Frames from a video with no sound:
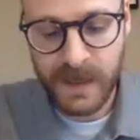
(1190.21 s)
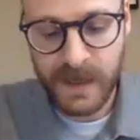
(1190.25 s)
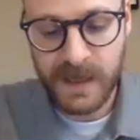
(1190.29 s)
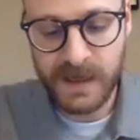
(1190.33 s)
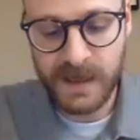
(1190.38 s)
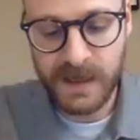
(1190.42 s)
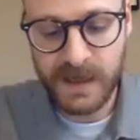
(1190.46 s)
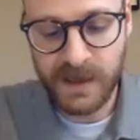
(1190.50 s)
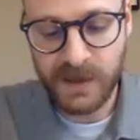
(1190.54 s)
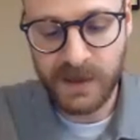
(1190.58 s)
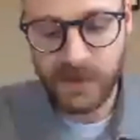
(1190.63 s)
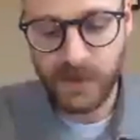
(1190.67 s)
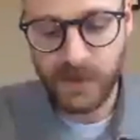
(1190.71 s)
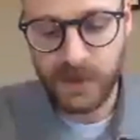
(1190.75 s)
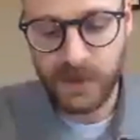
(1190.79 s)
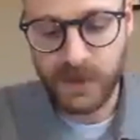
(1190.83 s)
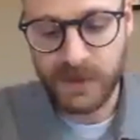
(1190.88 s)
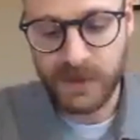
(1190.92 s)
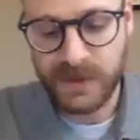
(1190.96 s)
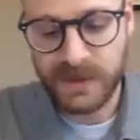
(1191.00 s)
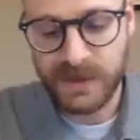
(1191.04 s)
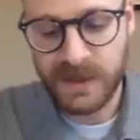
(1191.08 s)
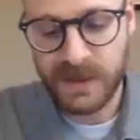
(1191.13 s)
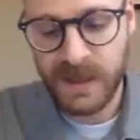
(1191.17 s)
In other
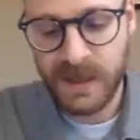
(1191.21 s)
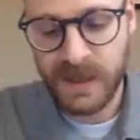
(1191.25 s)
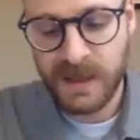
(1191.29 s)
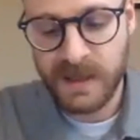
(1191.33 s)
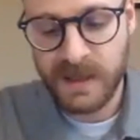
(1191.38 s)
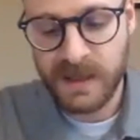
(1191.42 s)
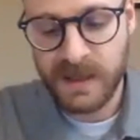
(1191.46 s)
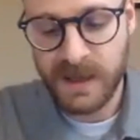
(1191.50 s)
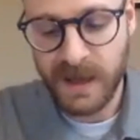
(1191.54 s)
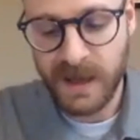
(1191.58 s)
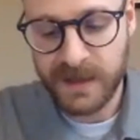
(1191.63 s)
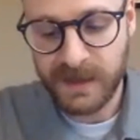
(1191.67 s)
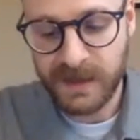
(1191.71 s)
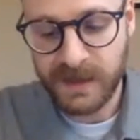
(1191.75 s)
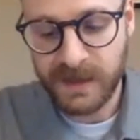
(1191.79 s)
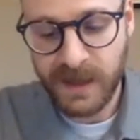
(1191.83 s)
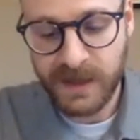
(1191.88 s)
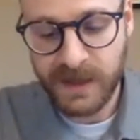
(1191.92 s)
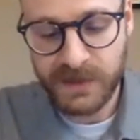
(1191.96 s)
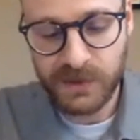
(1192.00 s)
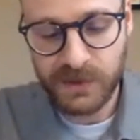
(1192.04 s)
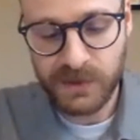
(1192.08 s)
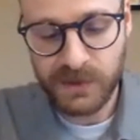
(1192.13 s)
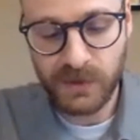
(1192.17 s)
words, the
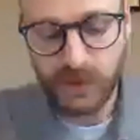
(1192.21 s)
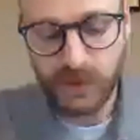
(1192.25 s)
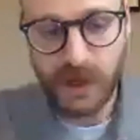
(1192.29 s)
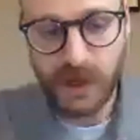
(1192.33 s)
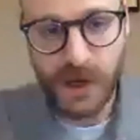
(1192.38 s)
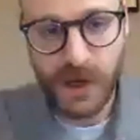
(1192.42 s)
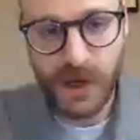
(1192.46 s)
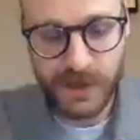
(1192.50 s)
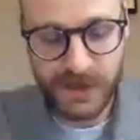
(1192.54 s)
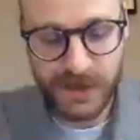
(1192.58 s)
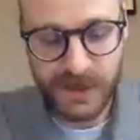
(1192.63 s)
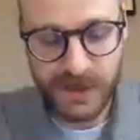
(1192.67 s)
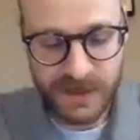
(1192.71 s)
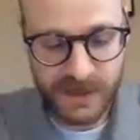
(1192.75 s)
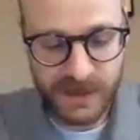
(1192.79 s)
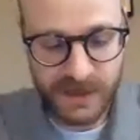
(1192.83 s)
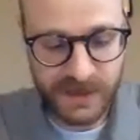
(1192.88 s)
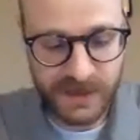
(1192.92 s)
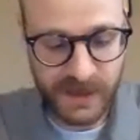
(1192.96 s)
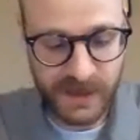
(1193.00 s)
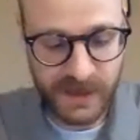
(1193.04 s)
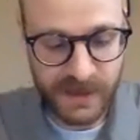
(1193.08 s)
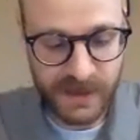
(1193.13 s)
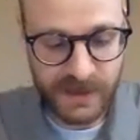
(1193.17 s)
ontological
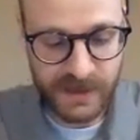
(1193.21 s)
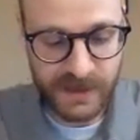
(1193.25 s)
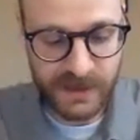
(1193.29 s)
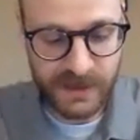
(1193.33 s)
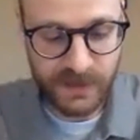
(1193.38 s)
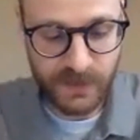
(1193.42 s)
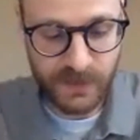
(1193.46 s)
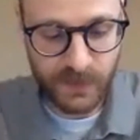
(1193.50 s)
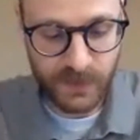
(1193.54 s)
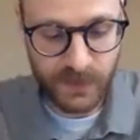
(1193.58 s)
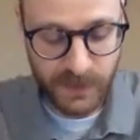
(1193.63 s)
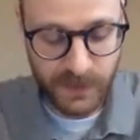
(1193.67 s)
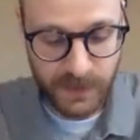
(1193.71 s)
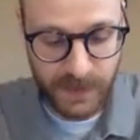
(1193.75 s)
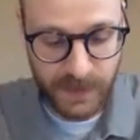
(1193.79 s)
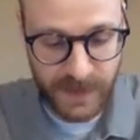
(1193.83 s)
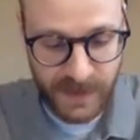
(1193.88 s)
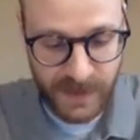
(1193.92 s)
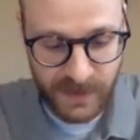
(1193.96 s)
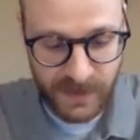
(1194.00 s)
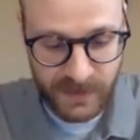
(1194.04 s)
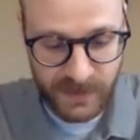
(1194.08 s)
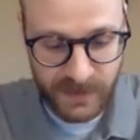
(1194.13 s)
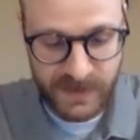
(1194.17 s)
coexistence, which
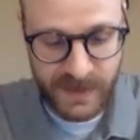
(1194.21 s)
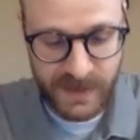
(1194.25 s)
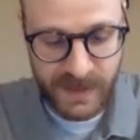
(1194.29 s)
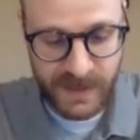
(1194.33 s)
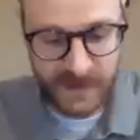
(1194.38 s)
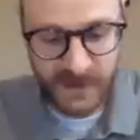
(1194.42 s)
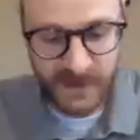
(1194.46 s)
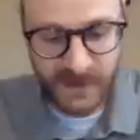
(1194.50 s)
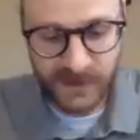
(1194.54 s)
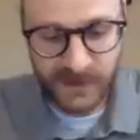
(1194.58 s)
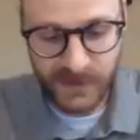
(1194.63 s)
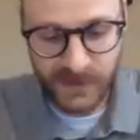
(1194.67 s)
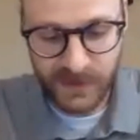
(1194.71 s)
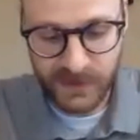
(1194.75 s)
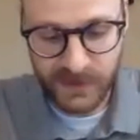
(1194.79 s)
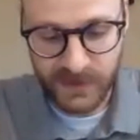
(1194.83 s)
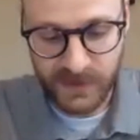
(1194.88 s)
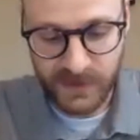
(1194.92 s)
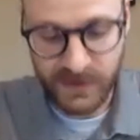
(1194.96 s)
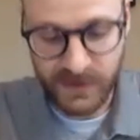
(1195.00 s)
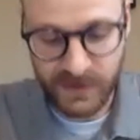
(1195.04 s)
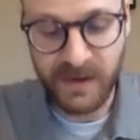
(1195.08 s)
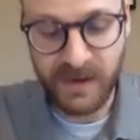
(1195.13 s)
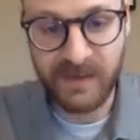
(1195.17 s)
appears as the
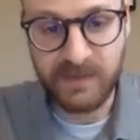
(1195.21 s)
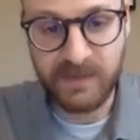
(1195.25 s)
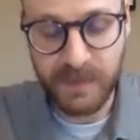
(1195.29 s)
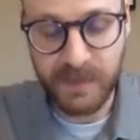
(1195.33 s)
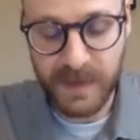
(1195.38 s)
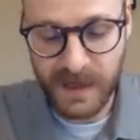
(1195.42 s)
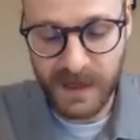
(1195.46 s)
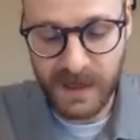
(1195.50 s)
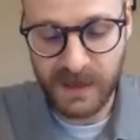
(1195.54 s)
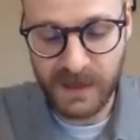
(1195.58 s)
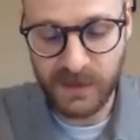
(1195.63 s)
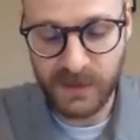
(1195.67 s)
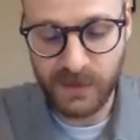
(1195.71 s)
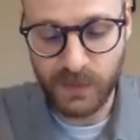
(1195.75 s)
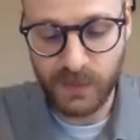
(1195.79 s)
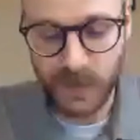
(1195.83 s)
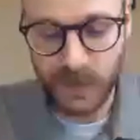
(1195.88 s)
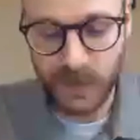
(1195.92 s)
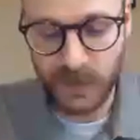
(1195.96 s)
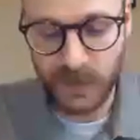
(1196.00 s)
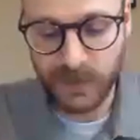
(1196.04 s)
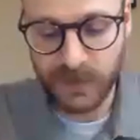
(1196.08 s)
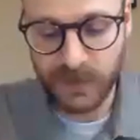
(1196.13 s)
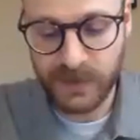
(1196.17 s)
structure of being in the
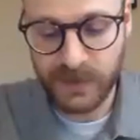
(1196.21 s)
world,